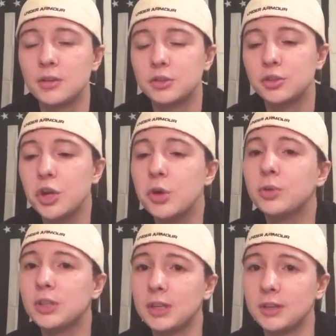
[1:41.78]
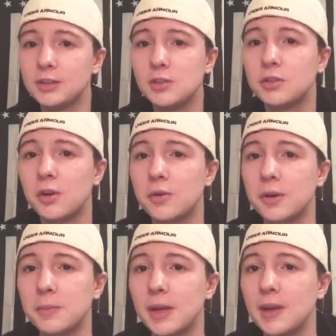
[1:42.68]
slowly
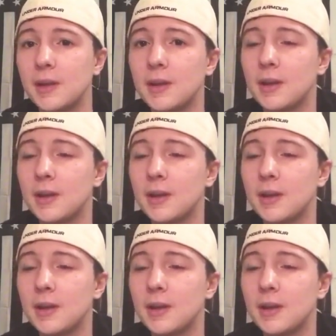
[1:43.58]
disowning me,